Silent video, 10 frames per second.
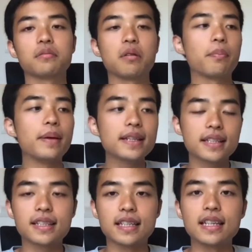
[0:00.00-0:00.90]

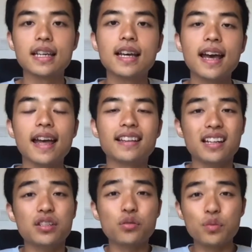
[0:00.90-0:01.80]
obesity, and
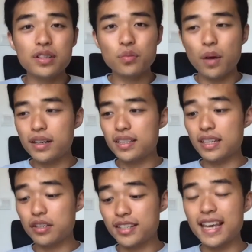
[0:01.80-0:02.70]
that's the reason why I
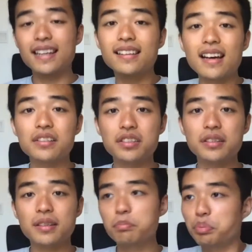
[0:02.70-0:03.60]
just cannot
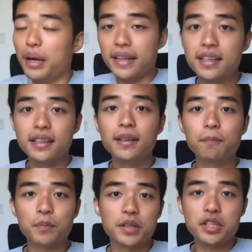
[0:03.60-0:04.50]
break
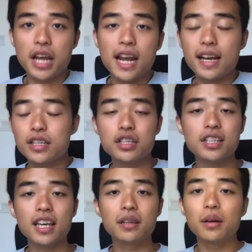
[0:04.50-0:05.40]
the chain. I
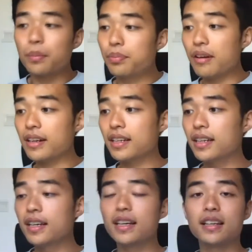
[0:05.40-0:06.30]
just cannot break
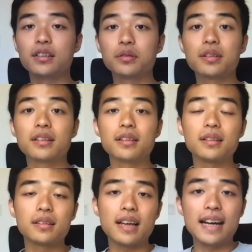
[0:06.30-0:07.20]

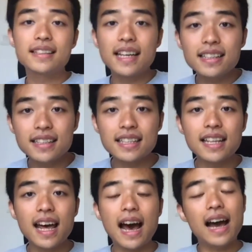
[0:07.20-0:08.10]
the identity
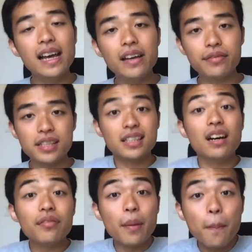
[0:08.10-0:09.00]
that I have
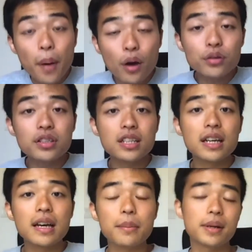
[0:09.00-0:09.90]
self-imposed
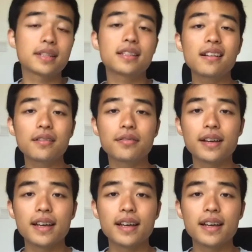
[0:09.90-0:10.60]
myself.